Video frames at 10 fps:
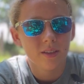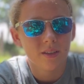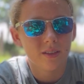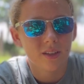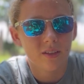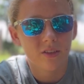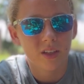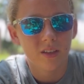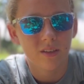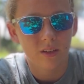since
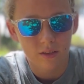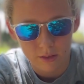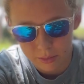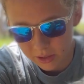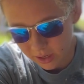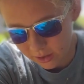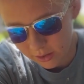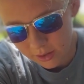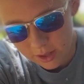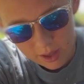she's still super young.
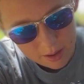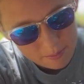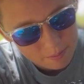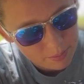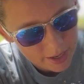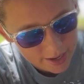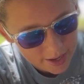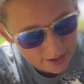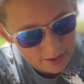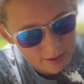
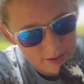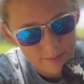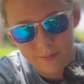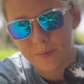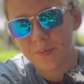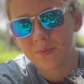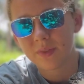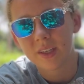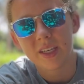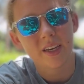But
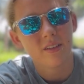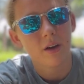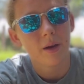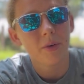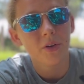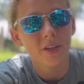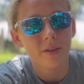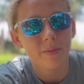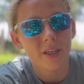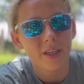yeah, so I'm going to
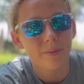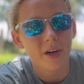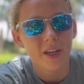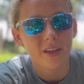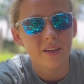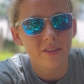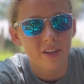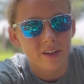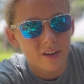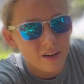be body
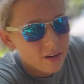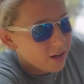conditioning her.